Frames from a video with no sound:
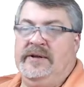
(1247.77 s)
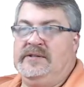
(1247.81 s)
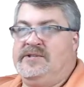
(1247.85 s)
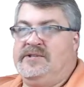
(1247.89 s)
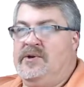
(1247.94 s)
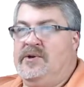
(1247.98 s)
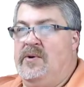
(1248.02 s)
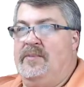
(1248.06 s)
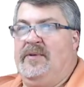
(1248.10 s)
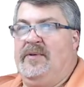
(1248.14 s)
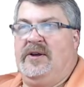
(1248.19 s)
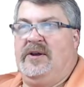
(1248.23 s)

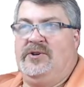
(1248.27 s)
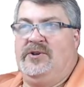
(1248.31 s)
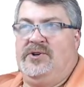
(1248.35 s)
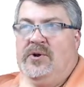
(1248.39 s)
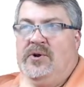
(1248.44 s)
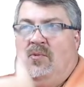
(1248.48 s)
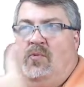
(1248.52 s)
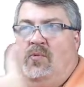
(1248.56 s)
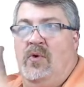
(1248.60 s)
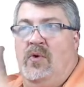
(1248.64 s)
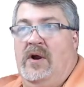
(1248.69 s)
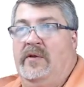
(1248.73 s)
So I'm not sure
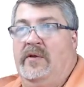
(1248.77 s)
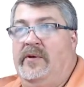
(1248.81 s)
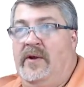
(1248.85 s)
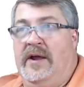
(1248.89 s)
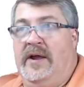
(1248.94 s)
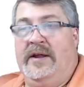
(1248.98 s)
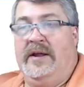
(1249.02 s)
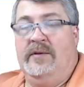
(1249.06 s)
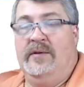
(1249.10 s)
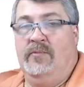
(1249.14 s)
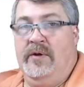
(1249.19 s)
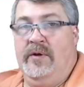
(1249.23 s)
where they're
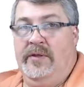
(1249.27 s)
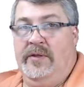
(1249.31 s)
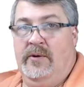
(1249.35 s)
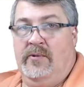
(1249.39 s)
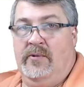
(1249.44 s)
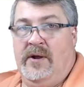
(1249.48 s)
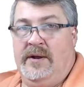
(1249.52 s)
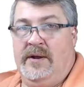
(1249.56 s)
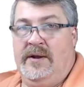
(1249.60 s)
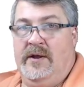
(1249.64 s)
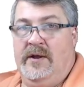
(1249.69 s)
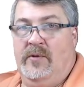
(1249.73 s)
headed with it
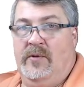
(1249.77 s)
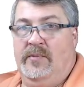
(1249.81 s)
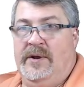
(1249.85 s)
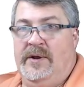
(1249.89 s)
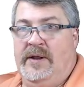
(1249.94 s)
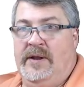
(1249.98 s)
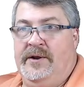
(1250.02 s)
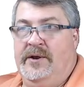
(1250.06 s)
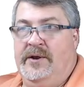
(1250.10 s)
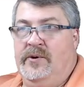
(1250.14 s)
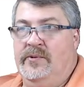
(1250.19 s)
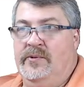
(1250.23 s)
right now, but I
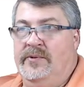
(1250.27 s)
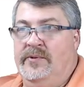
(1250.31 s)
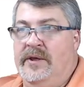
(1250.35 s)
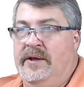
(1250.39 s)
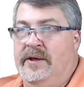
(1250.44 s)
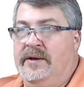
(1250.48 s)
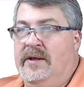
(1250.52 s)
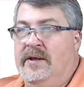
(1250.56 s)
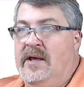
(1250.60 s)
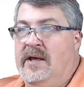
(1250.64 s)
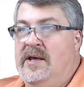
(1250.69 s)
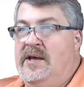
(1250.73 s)
know that